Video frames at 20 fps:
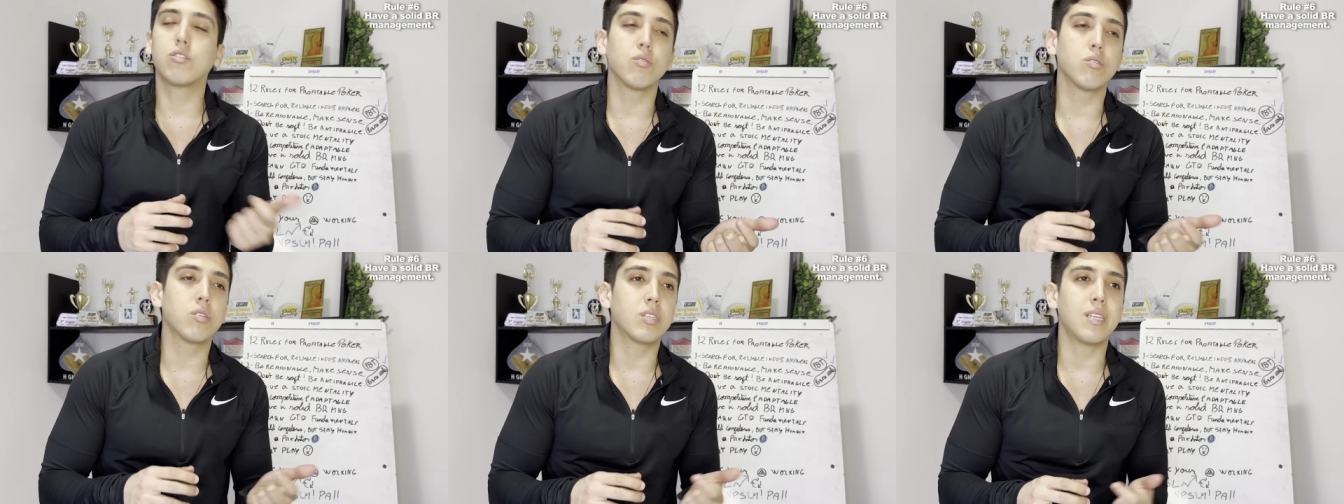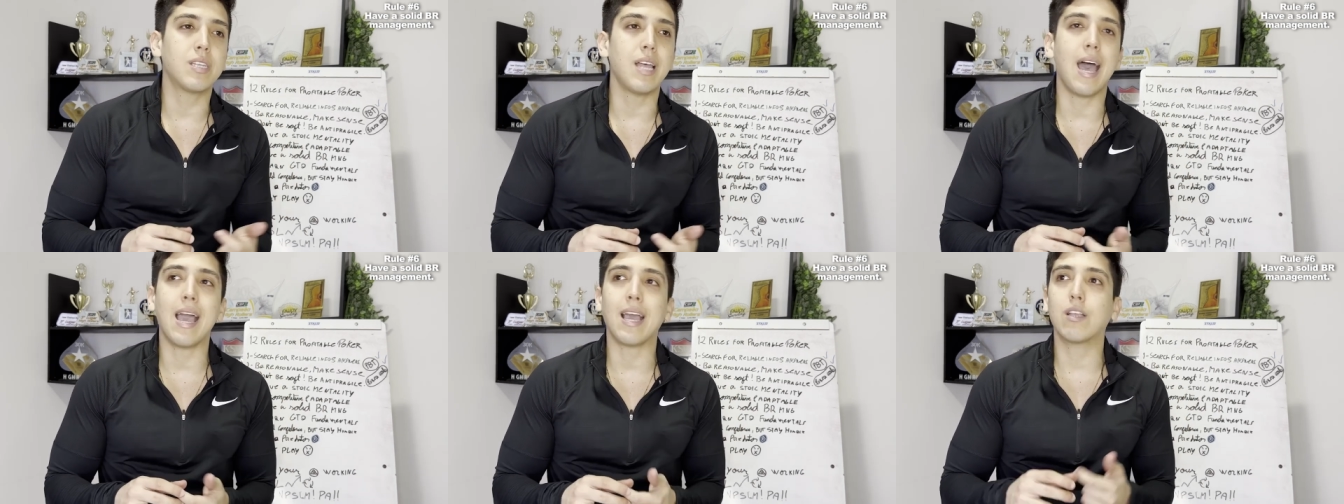two
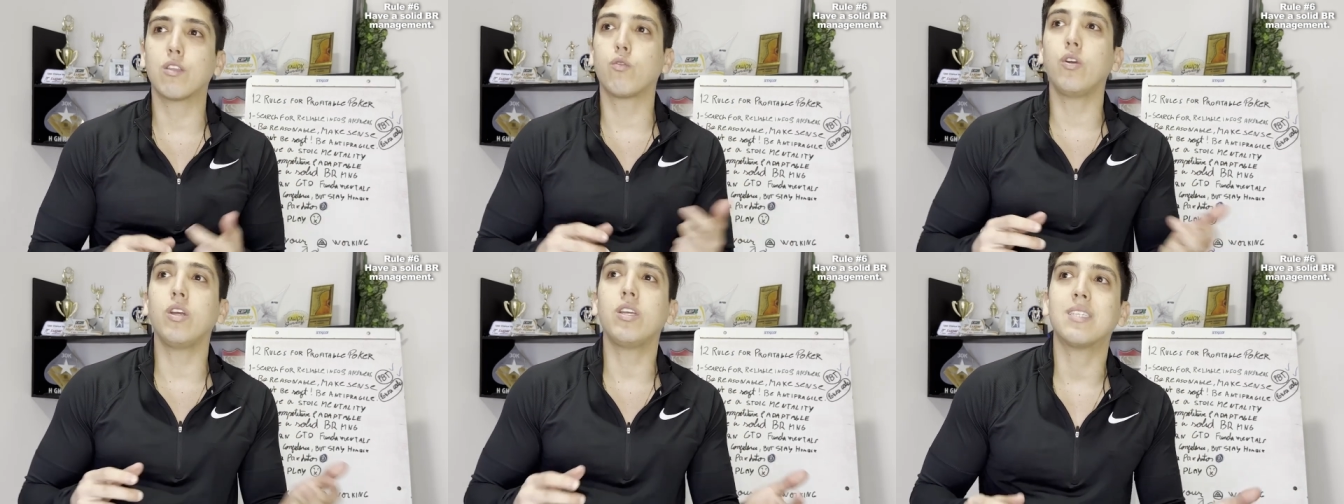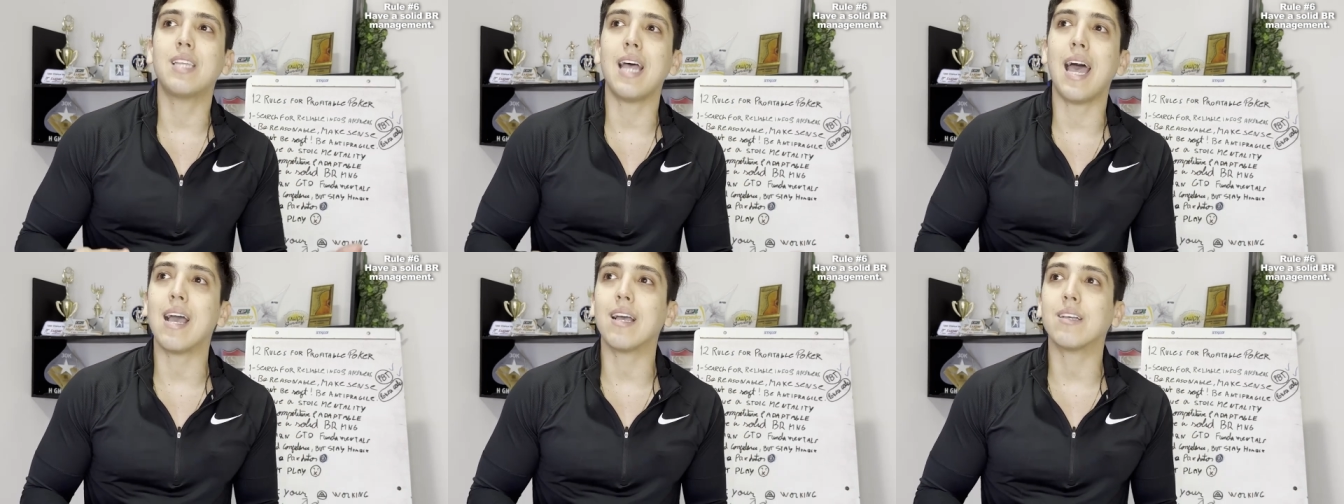stacks, three
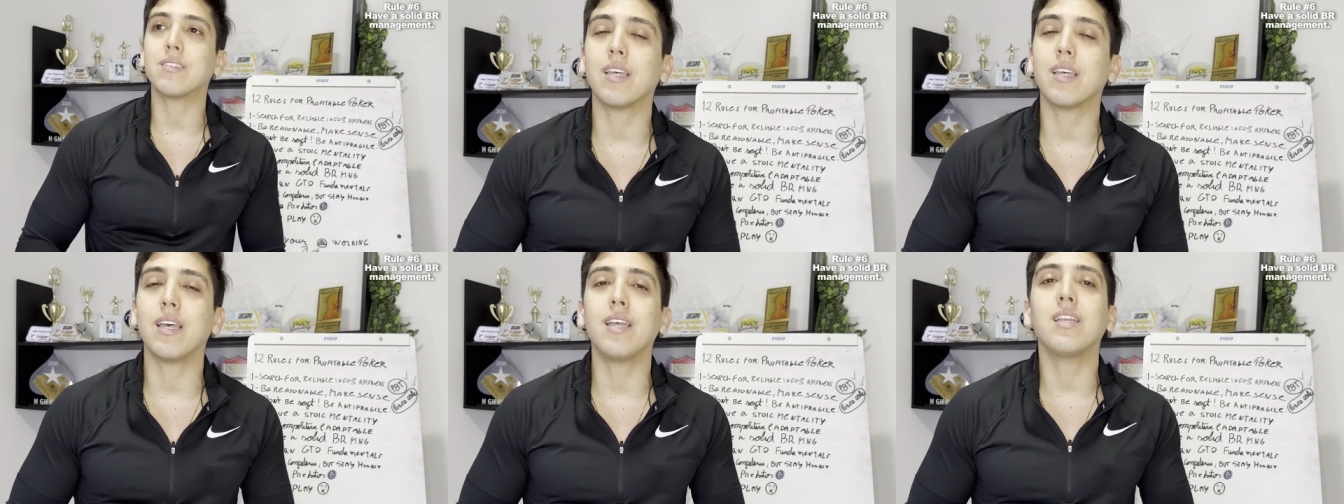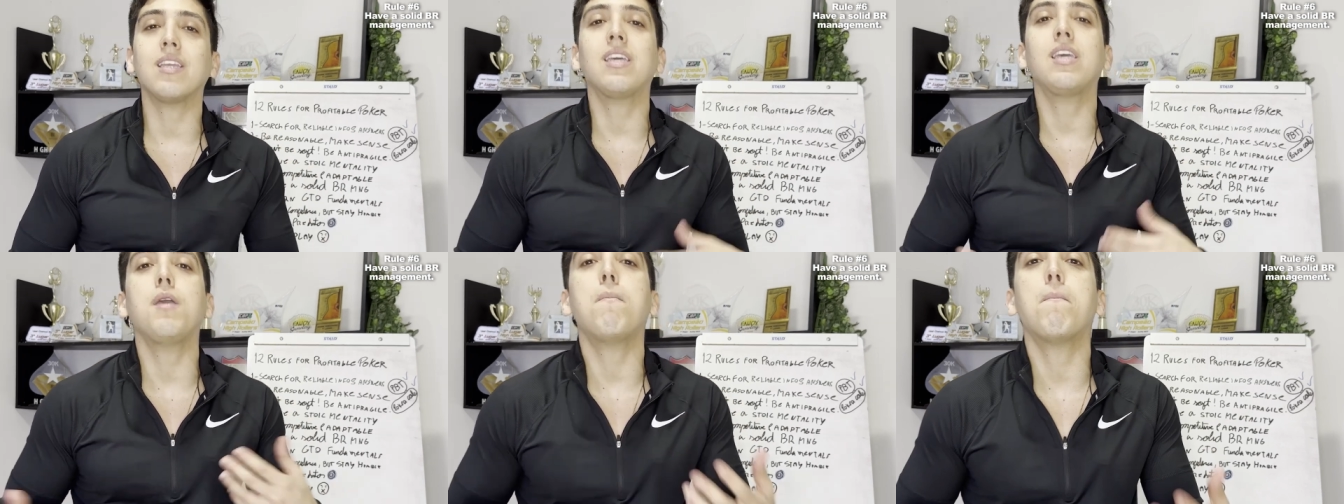stacks
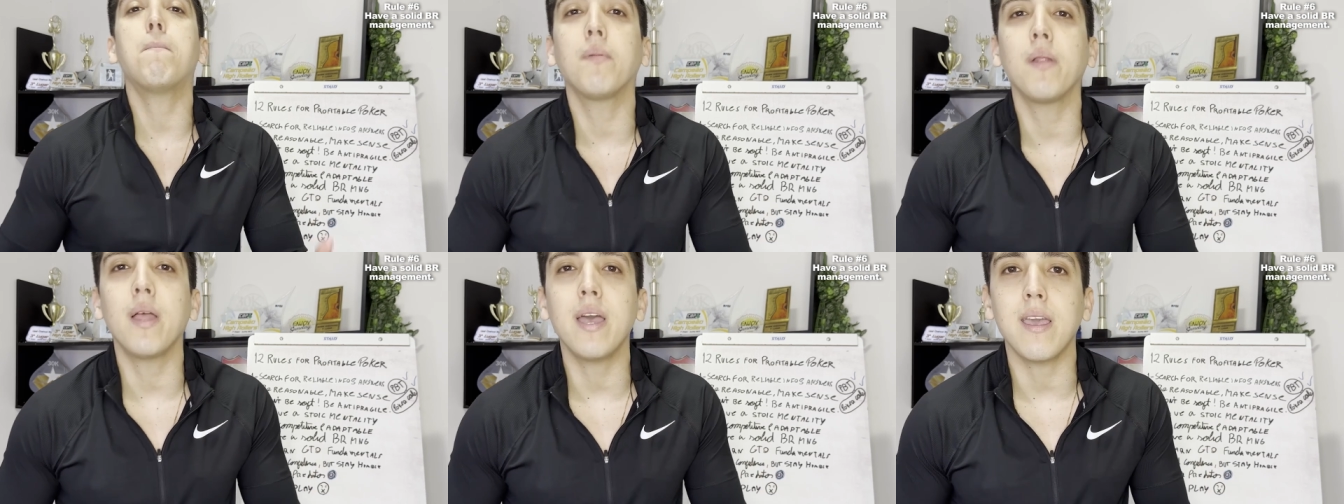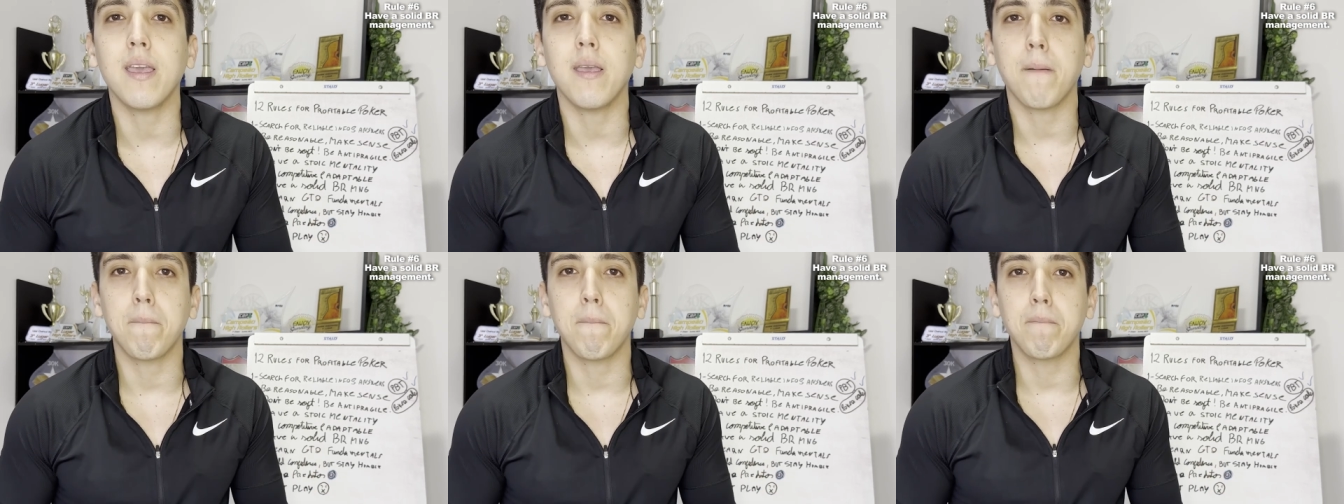and keep
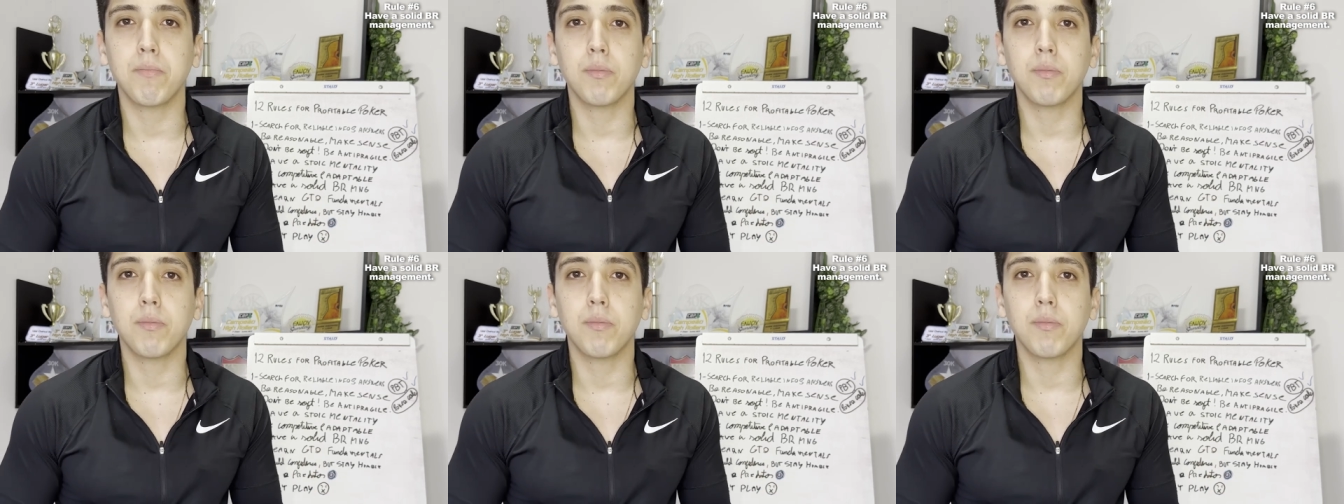playing.